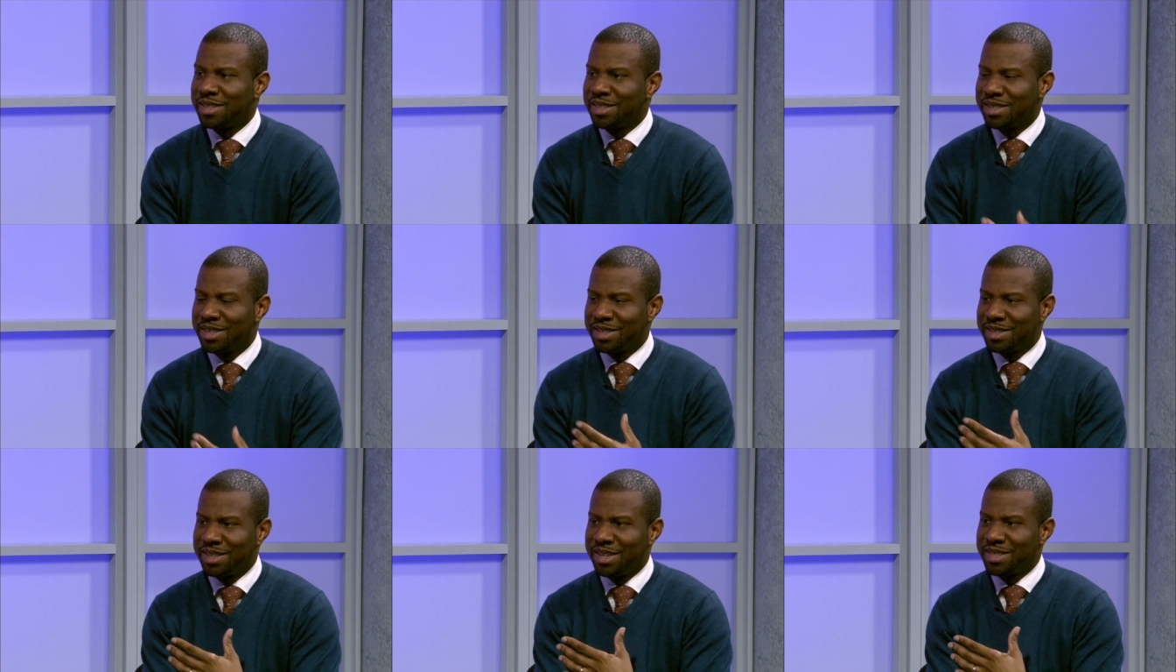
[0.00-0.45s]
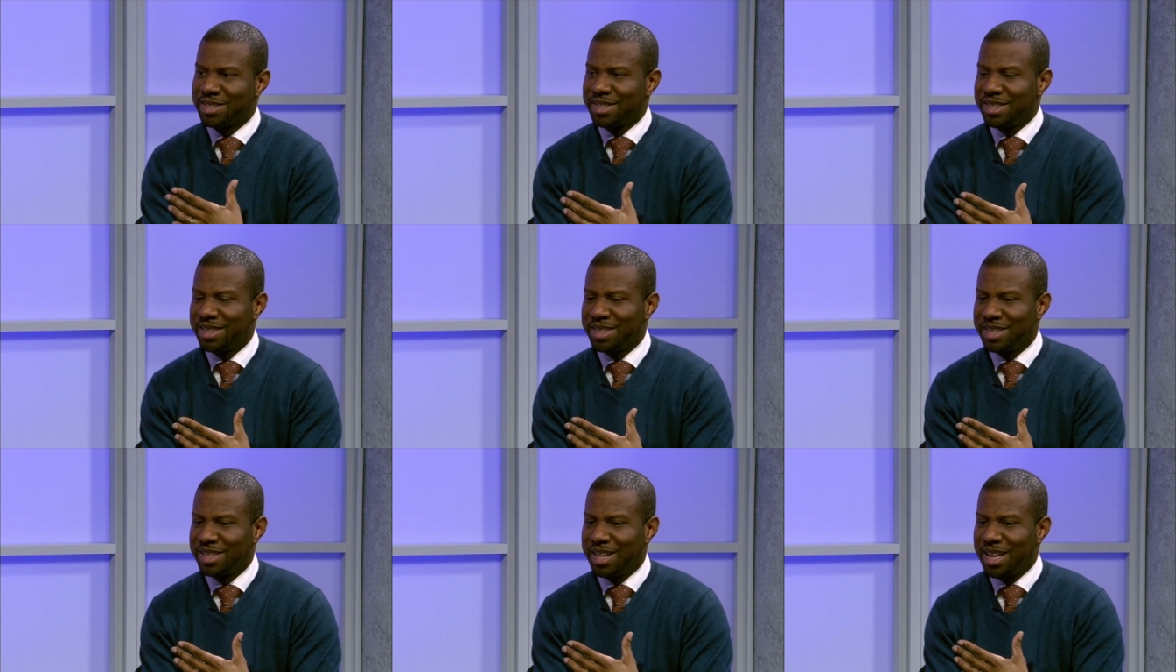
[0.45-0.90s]
that, that,
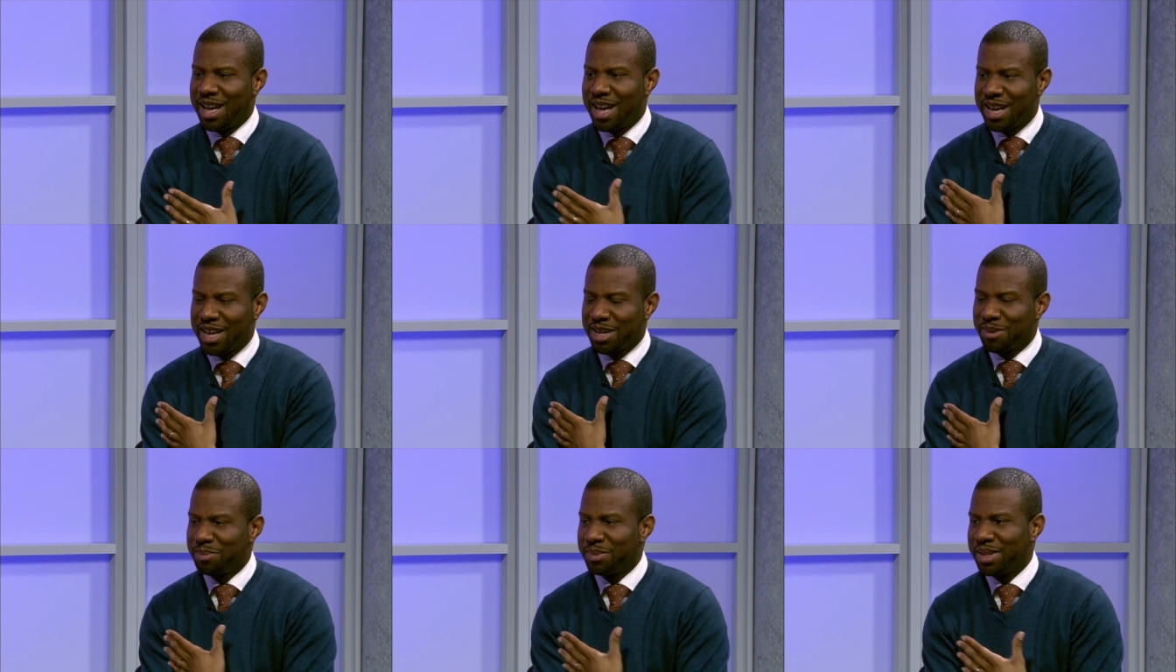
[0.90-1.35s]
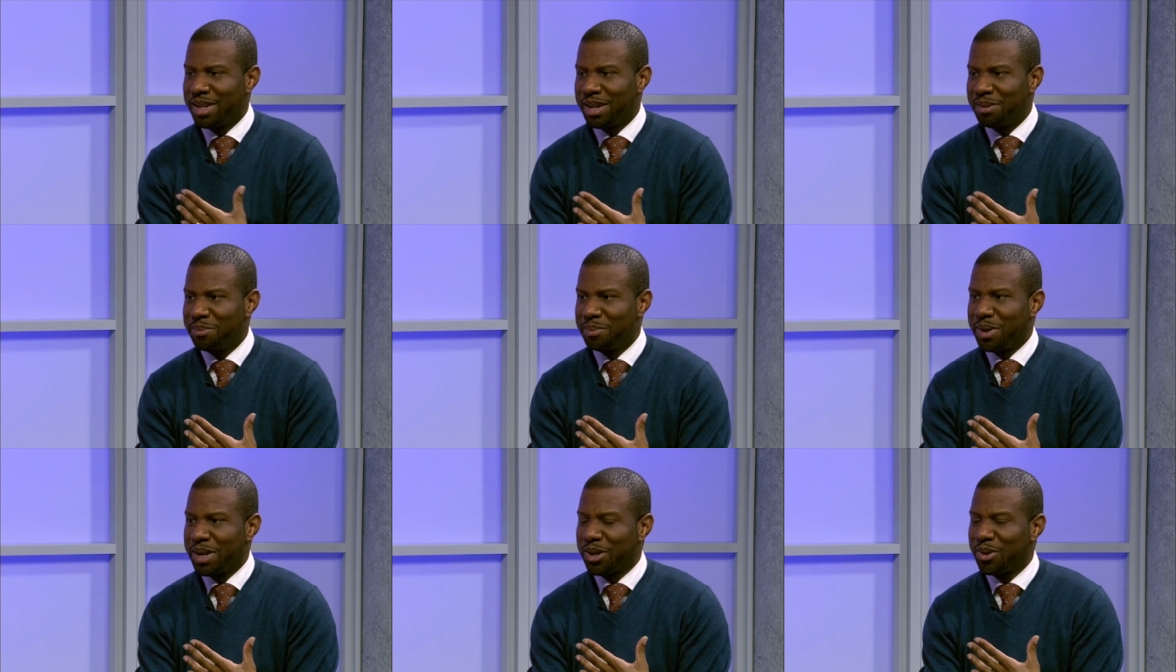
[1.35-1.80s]
said I am
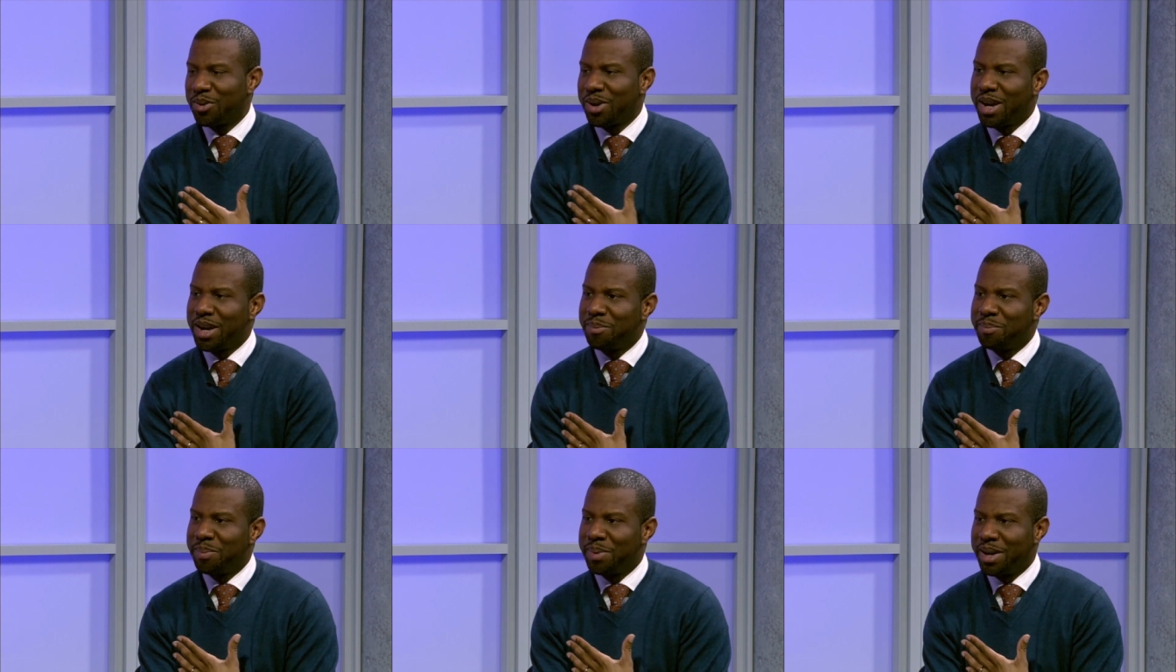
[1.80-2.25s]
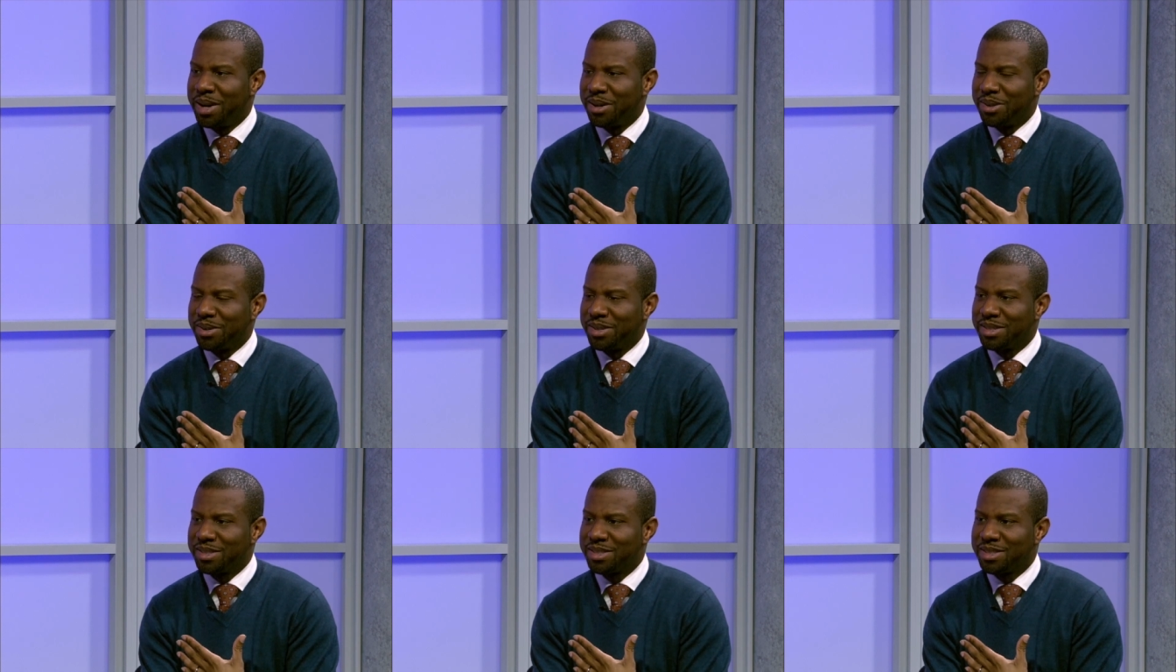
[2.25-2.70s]
not my
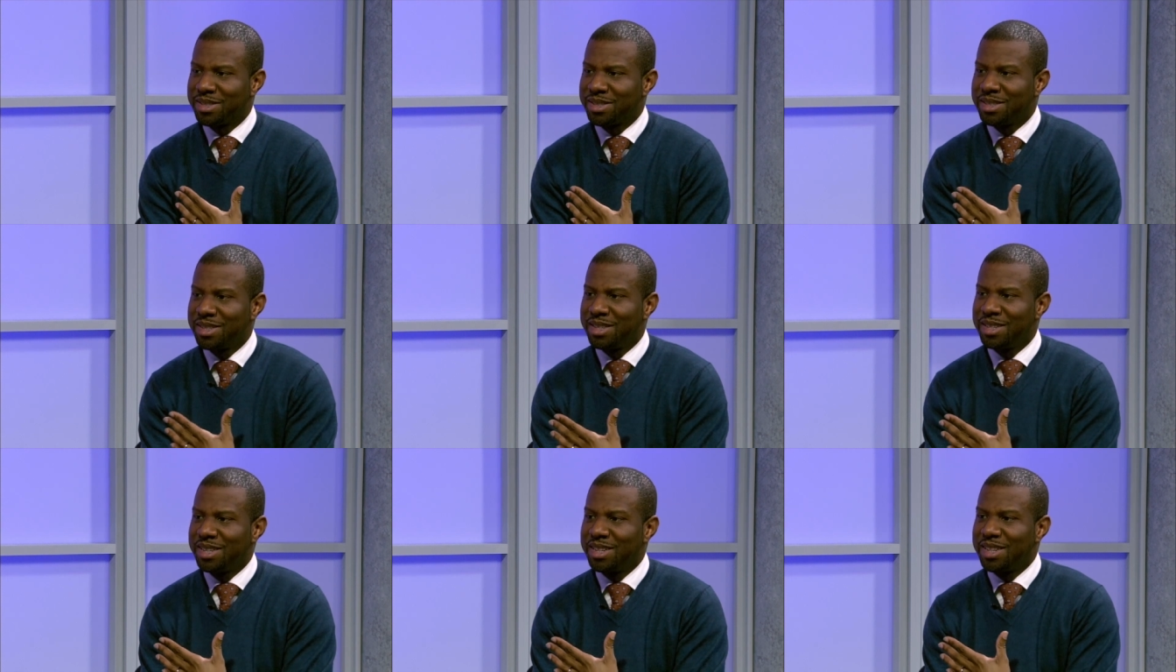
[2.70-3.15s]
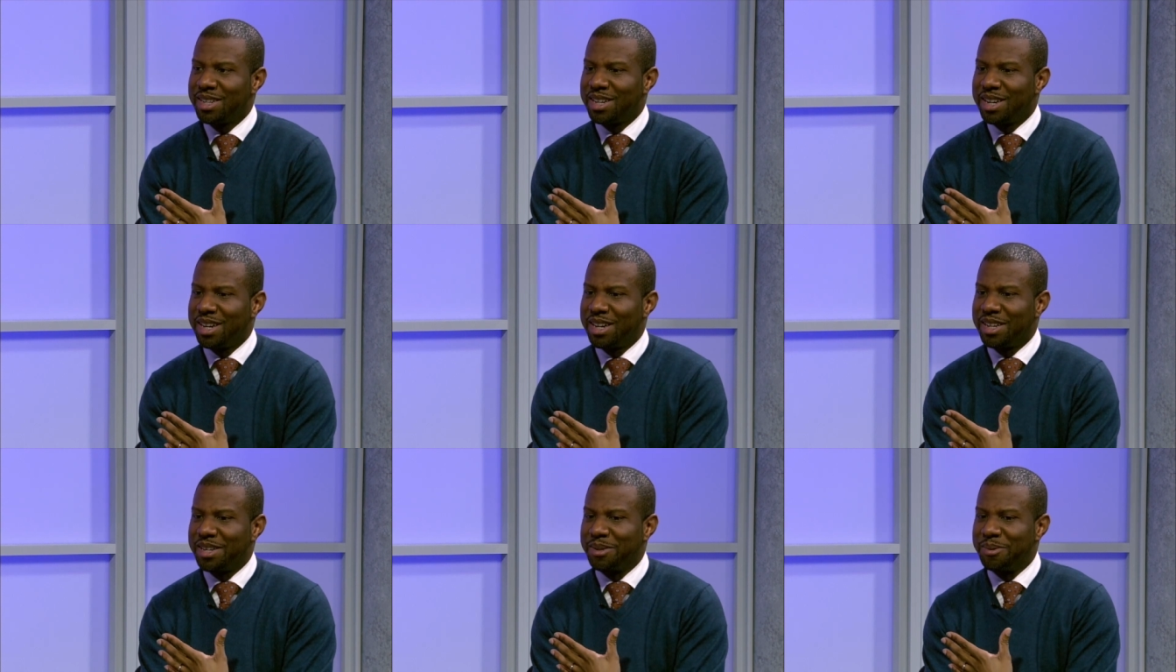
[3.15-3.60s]
grandparents
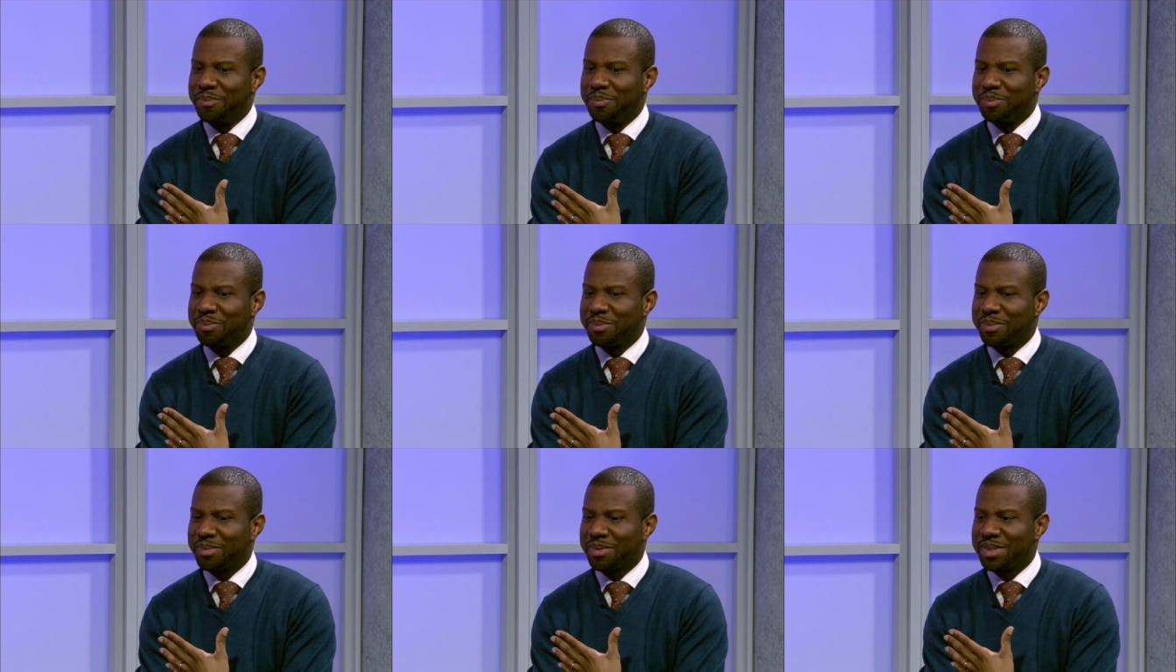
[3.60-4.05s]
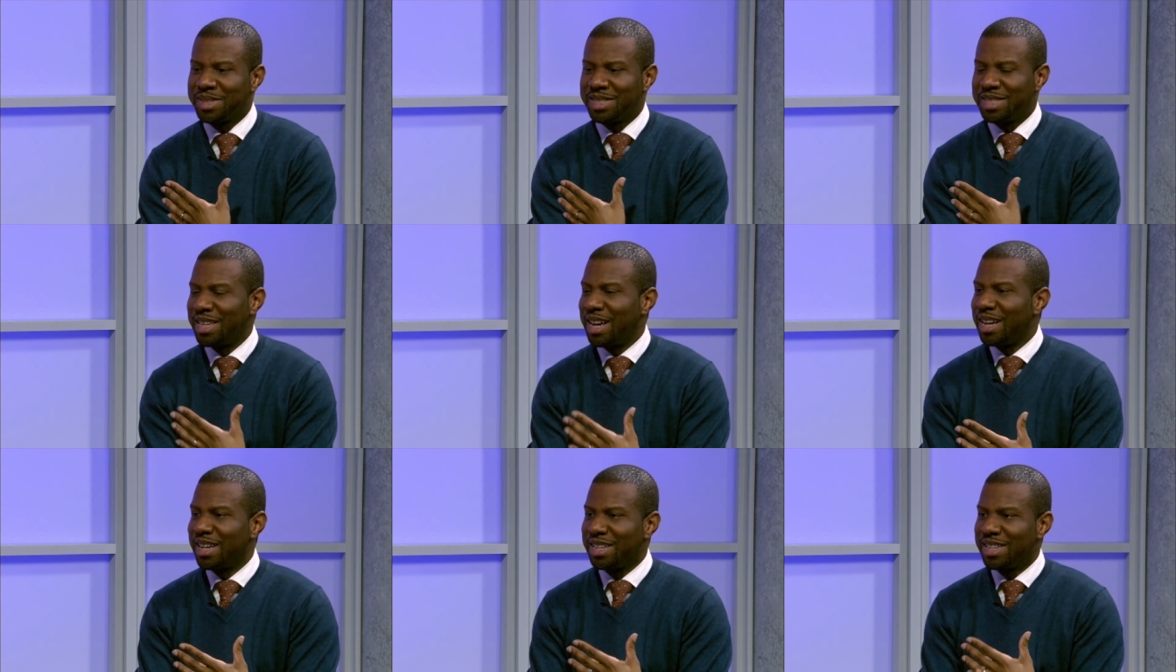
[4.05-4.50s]
um,
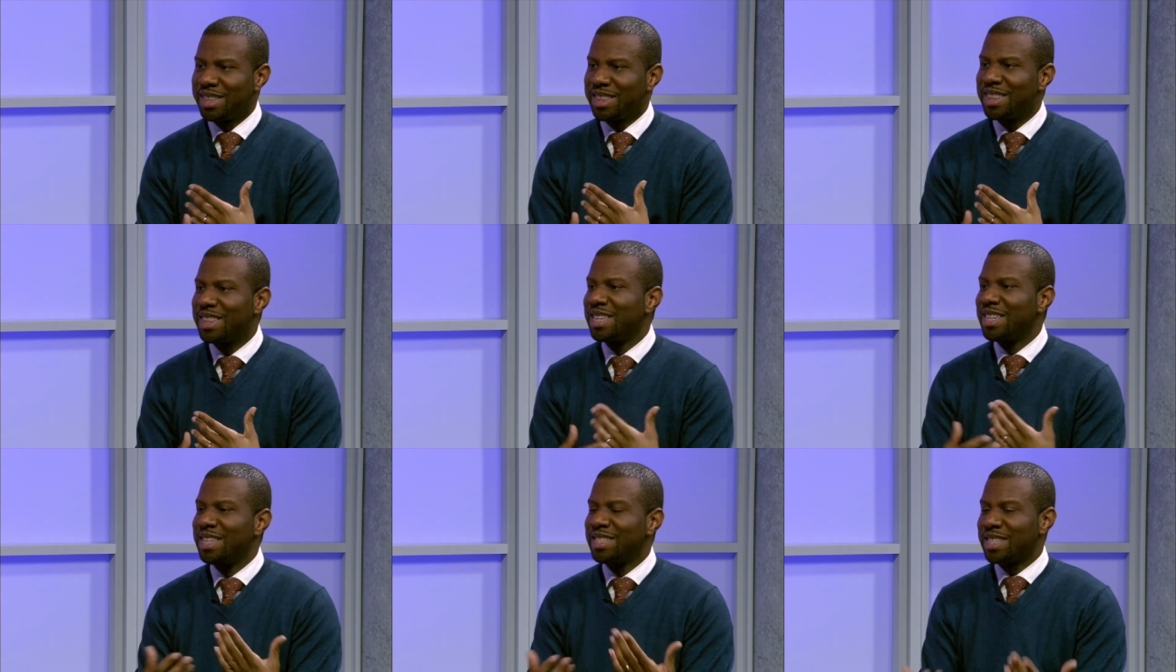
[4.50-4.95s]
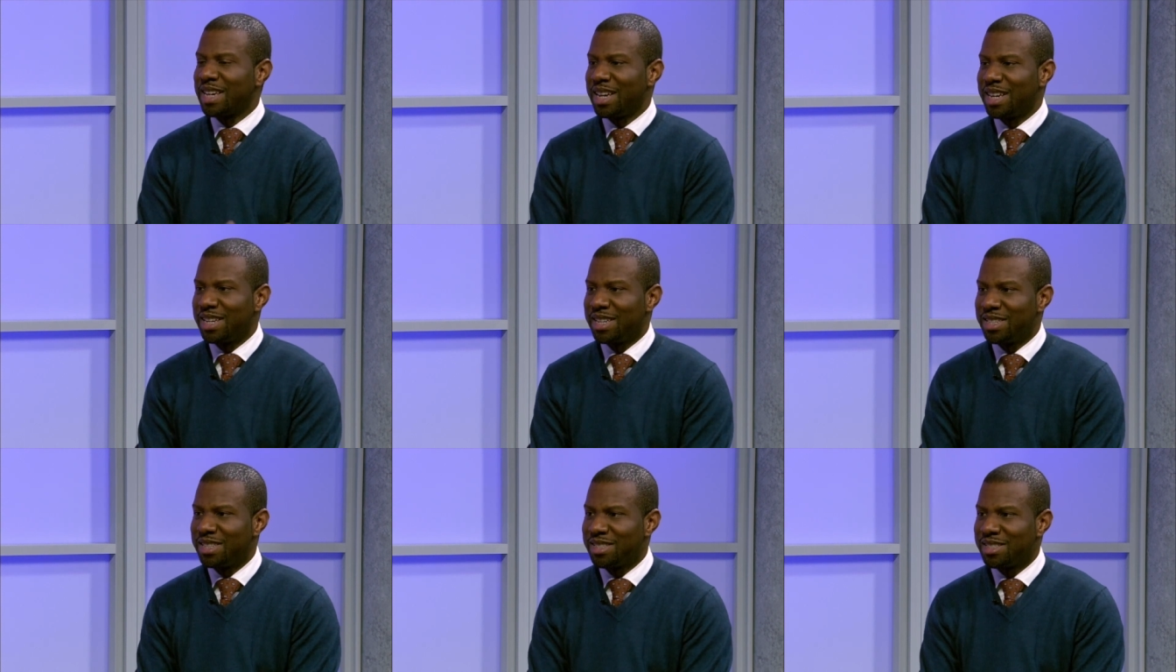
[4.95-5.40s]
signed these
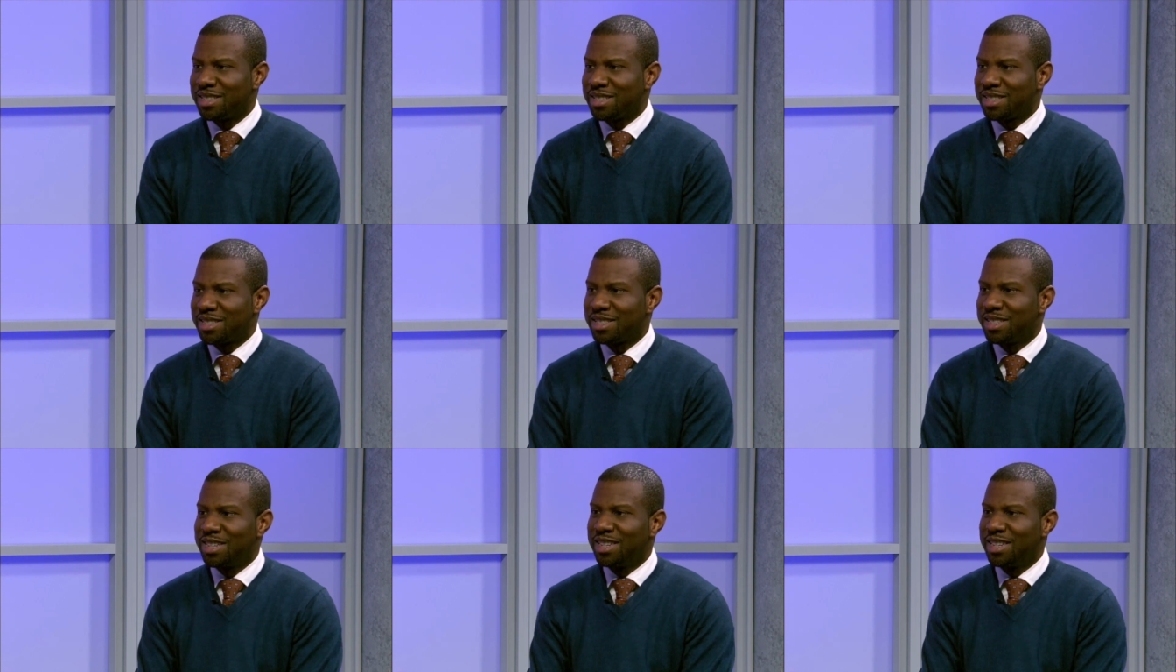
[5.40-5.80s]
hands,